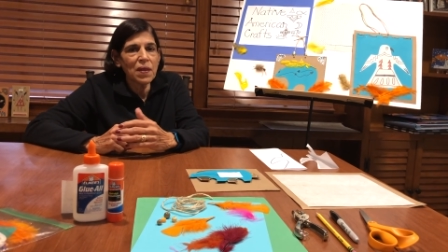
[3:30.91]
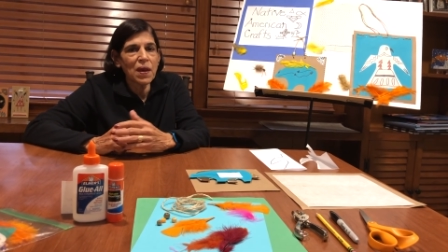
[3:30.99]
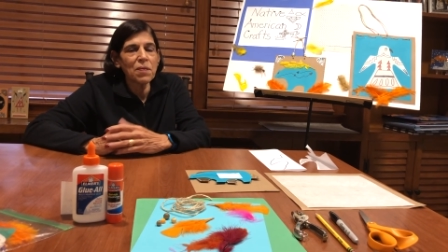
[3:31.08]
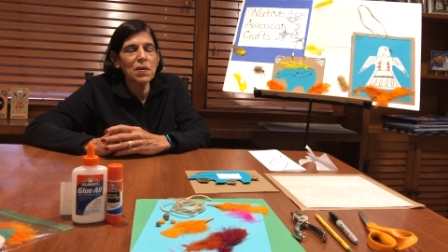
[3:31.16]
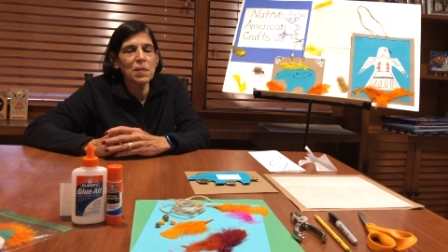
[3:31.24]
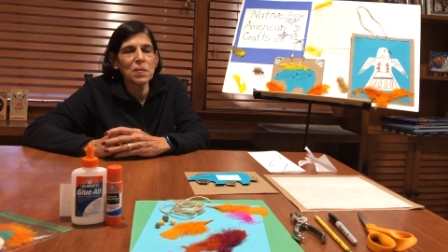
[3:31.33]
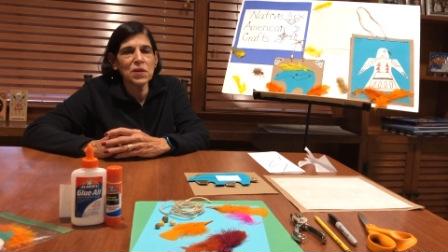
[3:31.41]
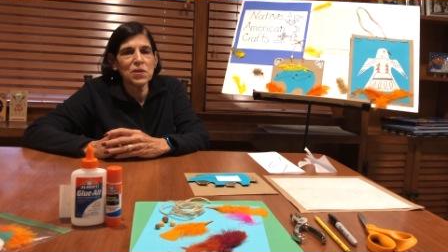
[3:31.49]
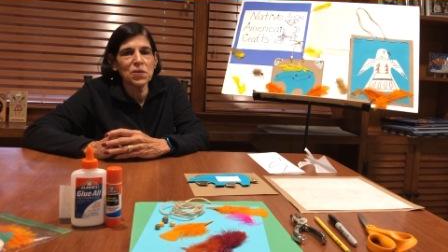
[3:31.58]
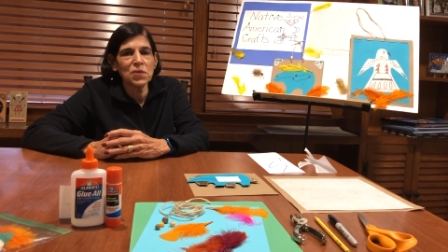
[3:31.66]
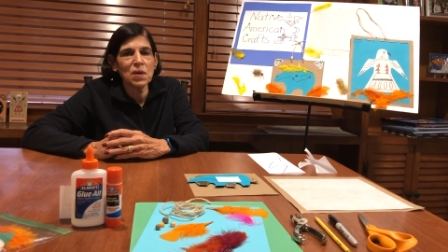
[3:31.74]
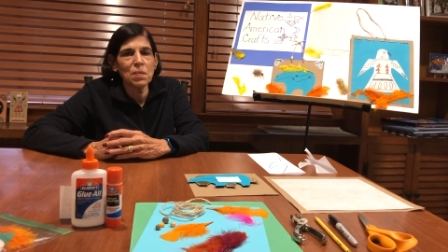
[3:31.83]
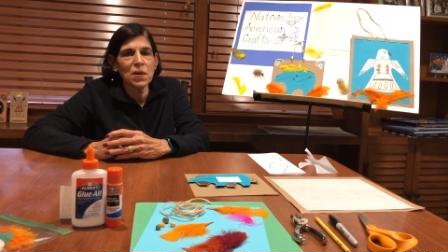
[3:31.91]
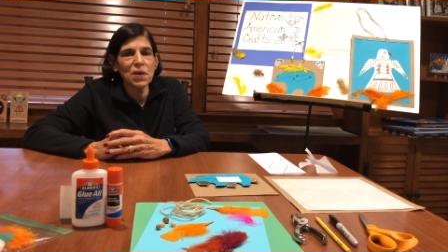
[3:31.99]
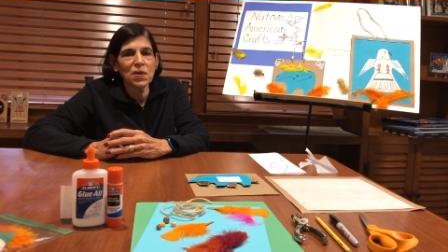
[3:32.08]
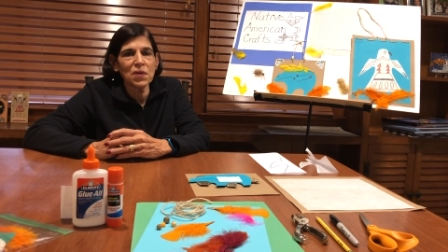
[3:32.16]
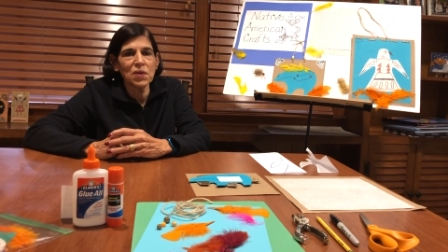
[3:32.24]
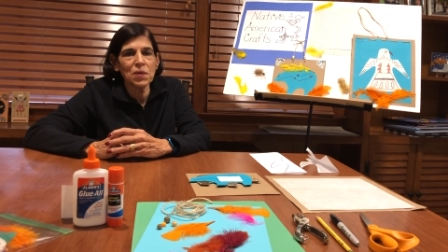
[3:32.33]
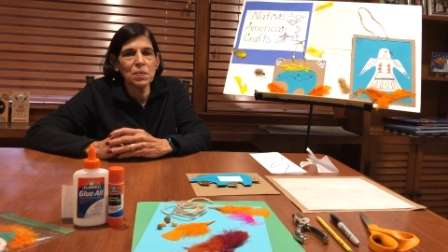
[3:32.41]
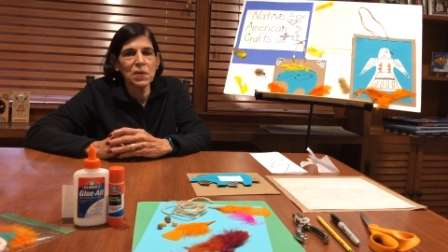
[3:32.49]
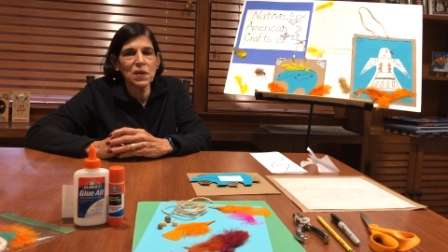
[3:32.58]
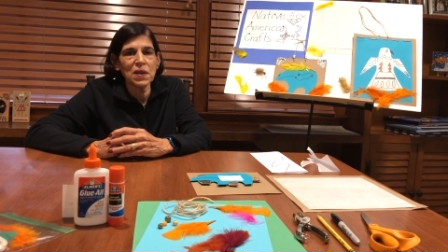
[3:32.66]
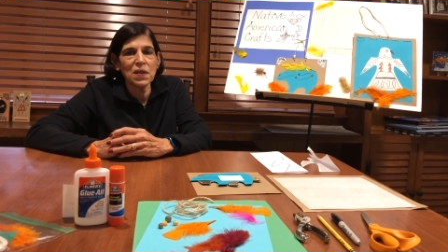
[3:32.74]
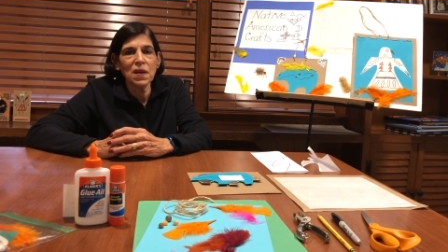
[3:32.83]
that way my Zuni bear could
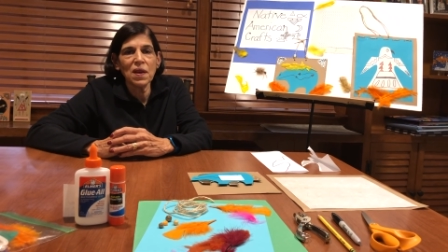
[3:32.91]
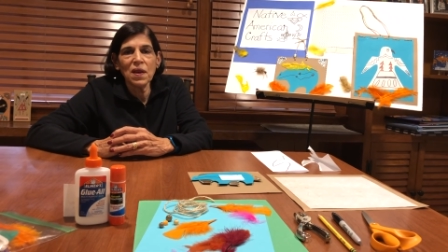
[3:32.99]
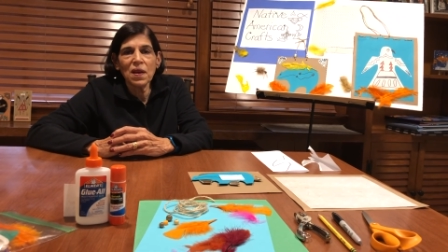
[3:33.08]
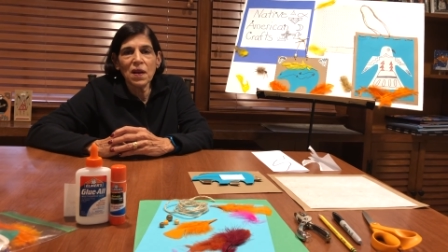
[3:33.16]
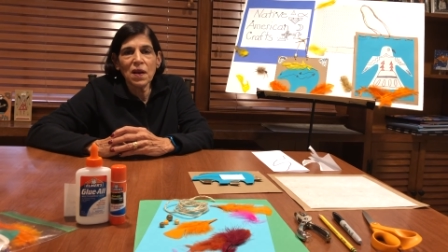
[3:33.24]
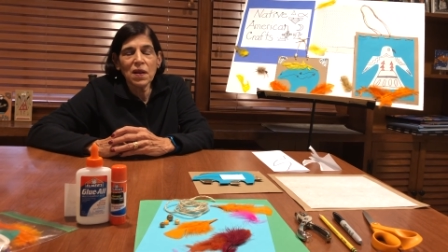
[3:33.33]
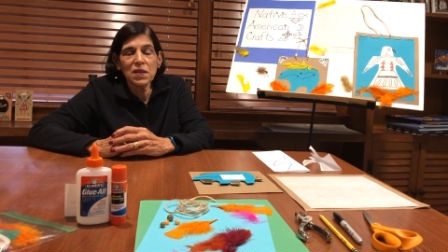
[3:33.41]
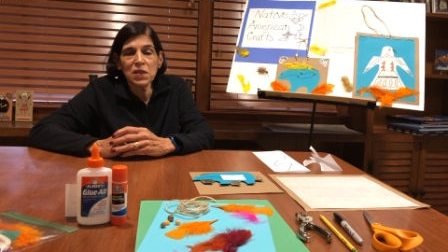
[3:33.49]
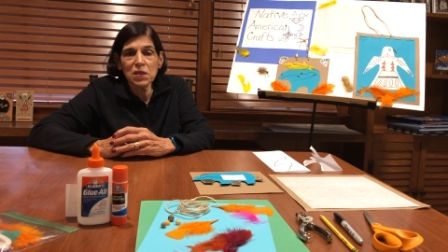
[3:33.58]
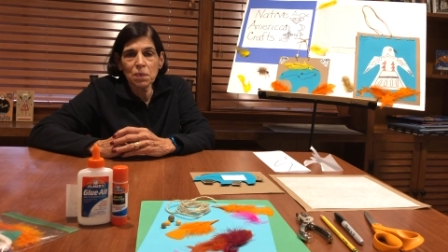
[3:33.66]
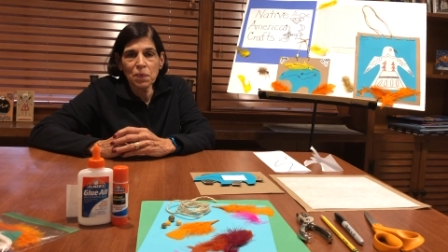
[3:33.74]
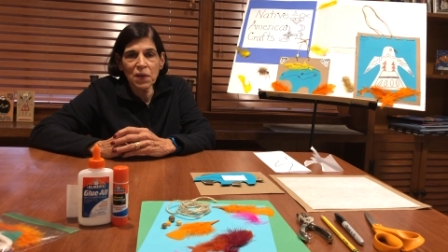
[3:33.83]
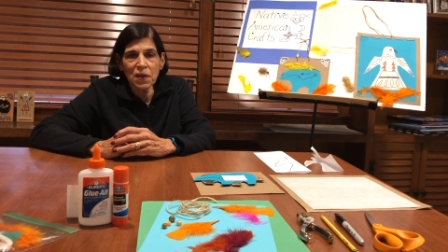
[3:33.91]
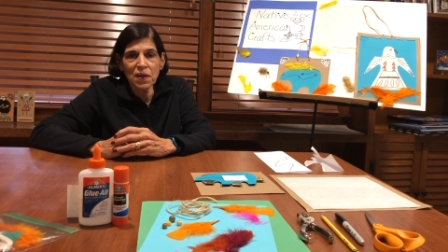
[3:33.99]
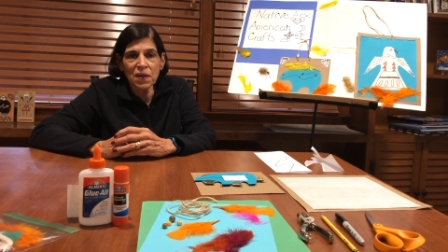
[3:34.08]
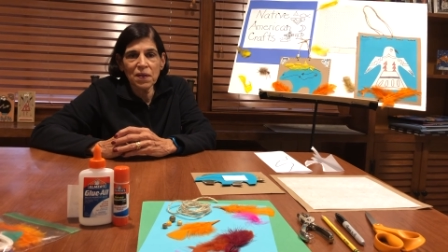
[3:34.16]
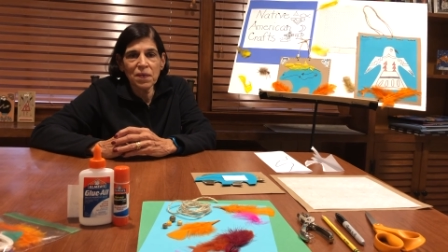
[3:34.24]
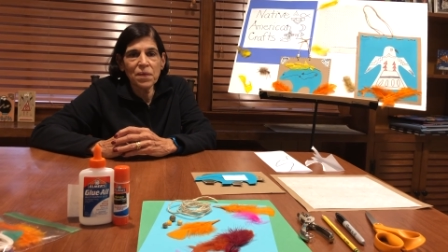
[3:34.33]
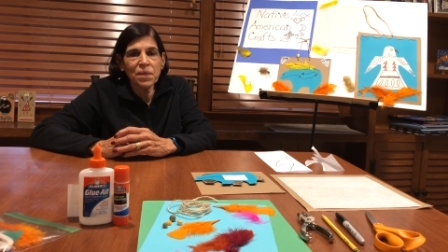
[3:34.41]
be uh, displayed.